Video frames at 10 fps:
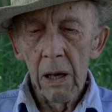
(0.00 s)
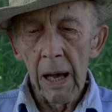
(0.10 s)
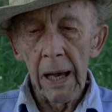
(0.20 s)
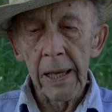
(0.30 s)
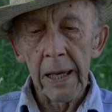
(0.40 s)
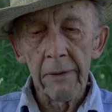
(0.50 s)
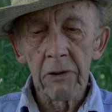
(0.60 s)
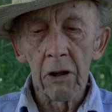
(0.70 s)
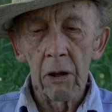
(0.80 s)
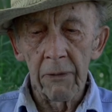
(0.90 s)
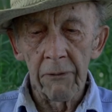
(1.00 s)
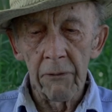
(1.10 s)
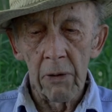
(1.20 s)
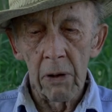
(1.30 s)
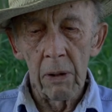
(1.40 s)
I have thought
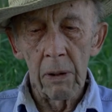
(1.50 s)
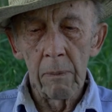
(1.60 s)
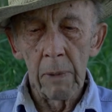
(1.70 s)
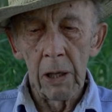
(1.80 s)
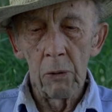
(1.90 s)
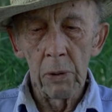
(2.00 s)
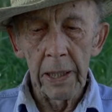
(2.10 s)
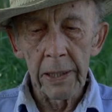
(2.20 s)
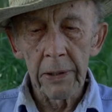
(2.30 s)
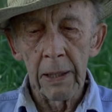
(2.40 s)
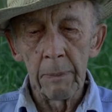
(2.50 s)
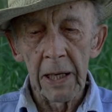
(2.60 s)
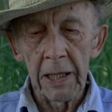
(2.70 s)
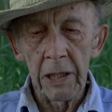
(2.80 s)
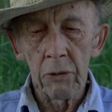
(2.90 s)
of uh, my own death. I'm
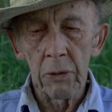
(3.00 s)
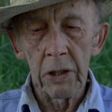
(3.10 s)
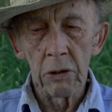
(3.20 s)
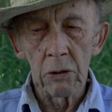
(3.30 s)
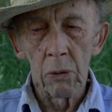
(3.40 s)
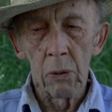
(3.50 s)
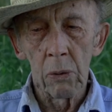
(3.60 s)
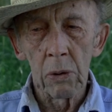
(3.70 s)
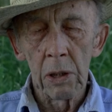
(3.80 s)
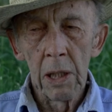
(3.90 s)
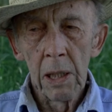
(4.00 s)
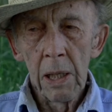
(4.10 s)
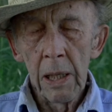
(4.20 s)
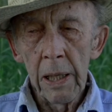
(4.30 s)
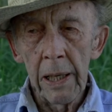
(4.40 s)
93 years old,
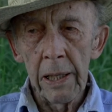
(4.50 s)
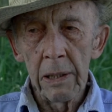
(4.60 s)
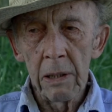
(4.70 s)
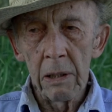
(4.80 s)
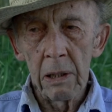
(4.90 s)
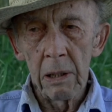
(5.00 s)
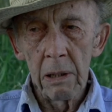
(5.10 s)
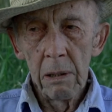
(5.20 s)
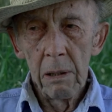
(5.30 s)
and uh,